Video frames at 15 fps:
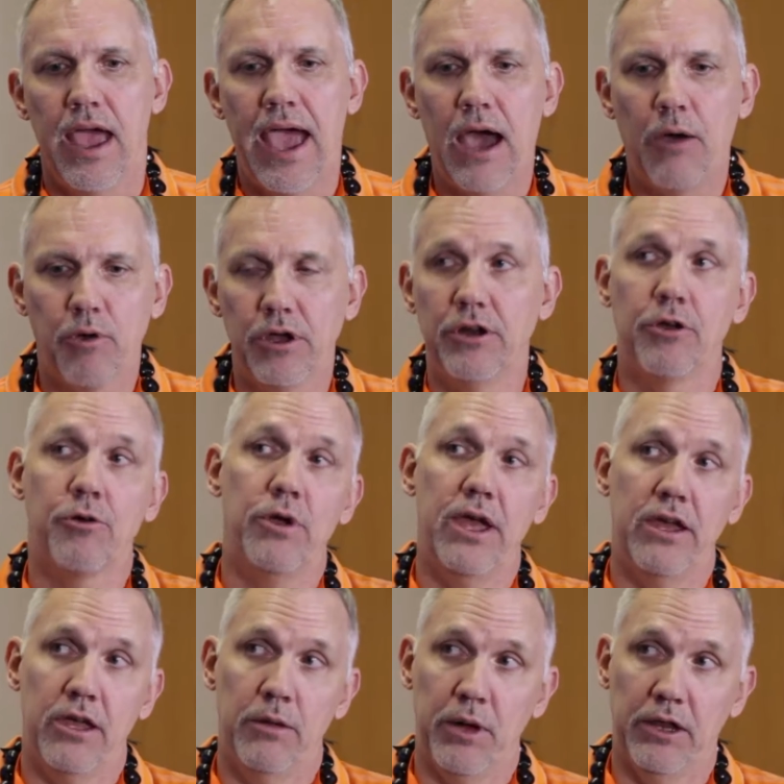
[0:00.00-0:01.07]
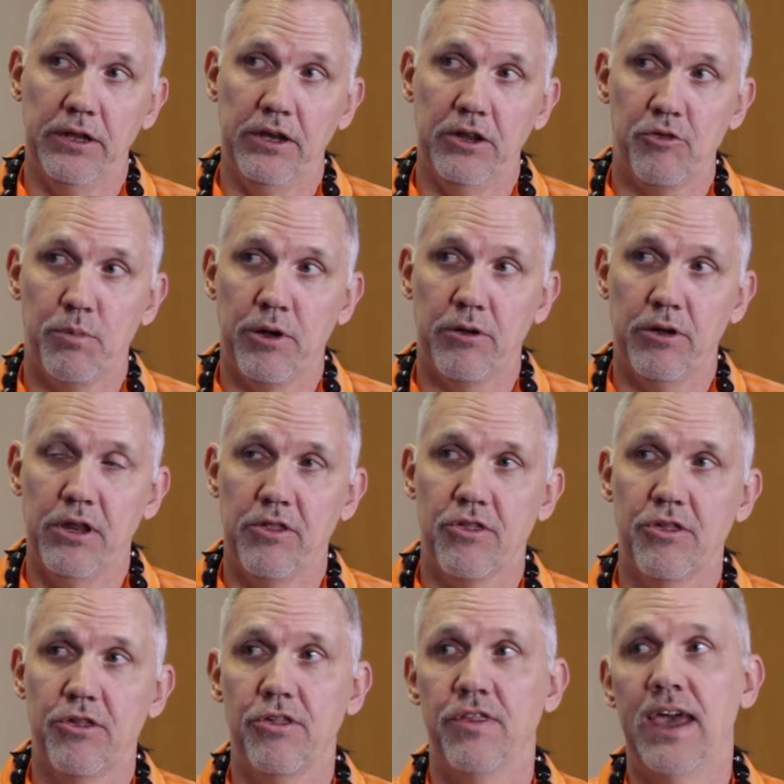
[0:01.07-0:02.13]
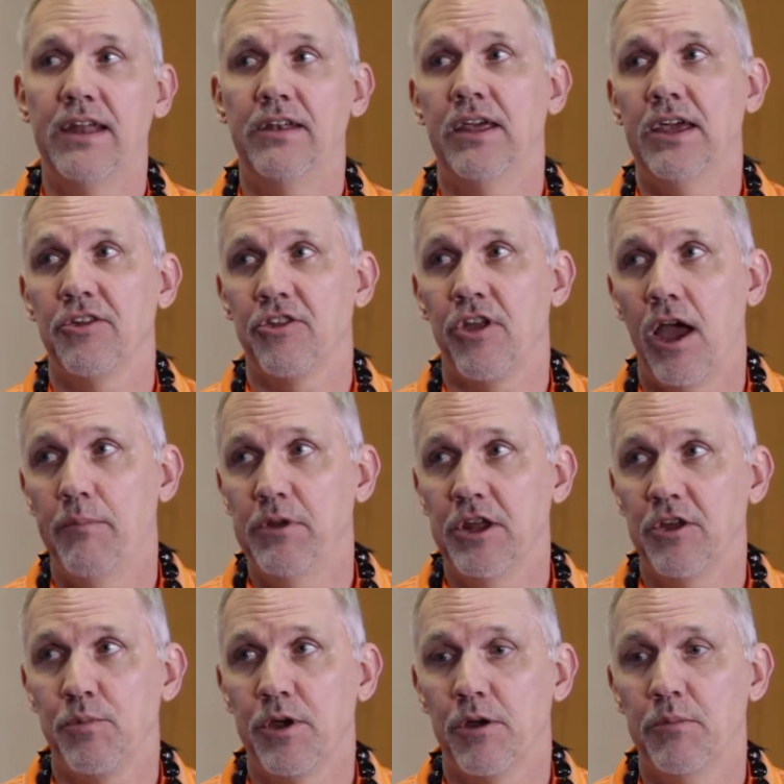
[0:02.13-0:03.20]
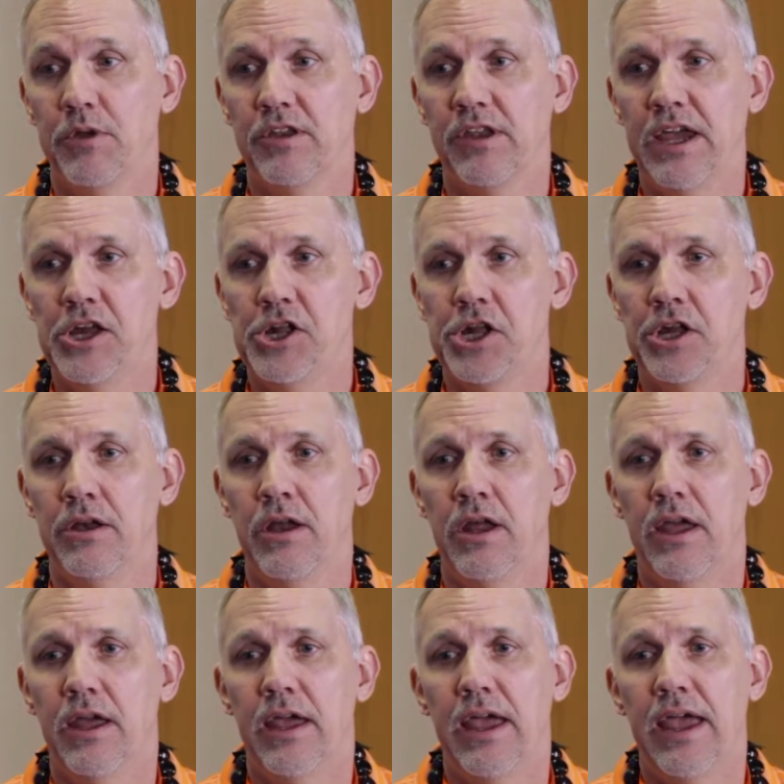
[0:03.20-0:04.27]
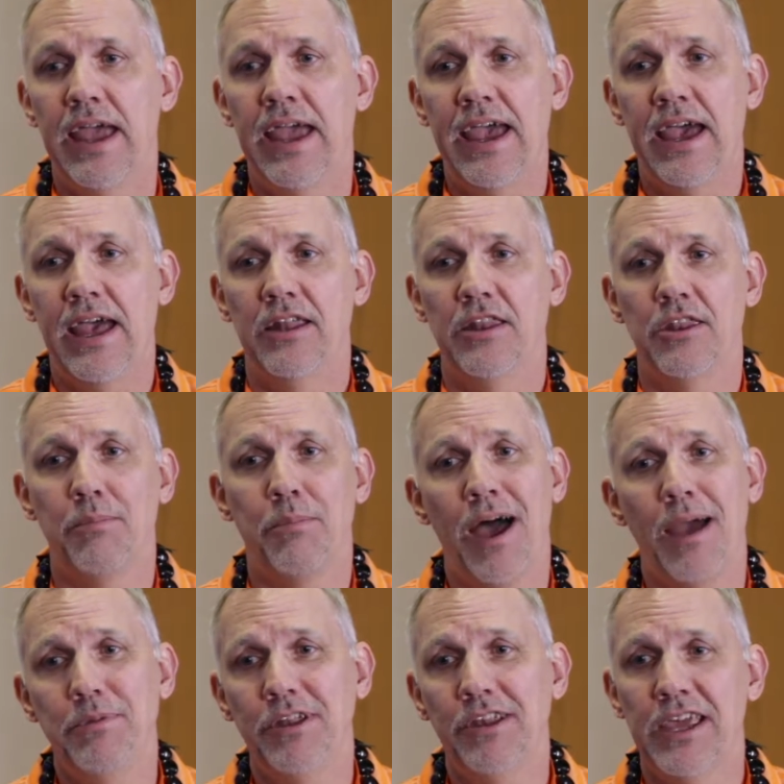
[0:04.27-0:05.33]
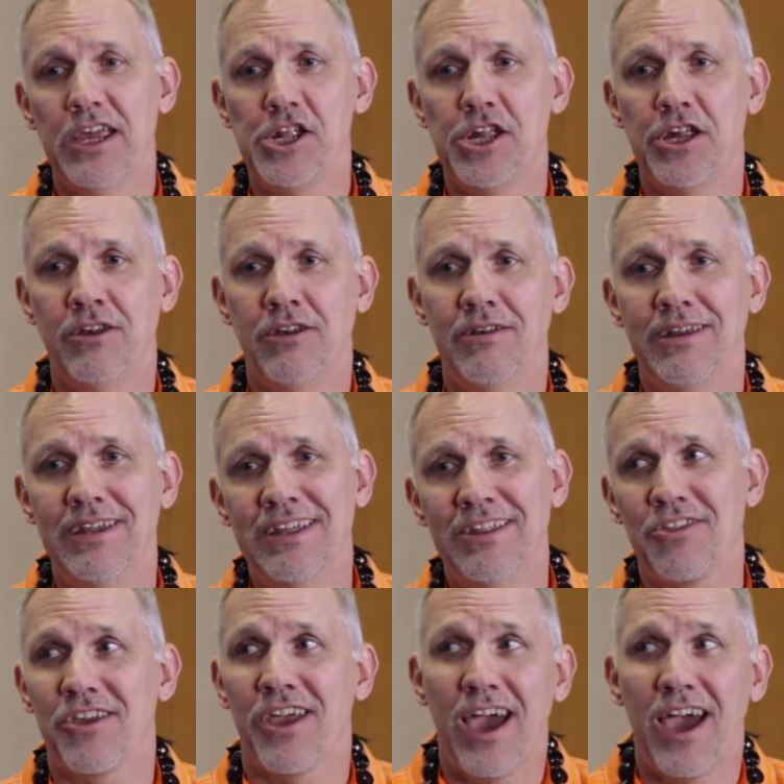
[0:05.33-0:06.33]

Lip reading: how we're going to create compelling experiences. That takes time and experimentation, and the population is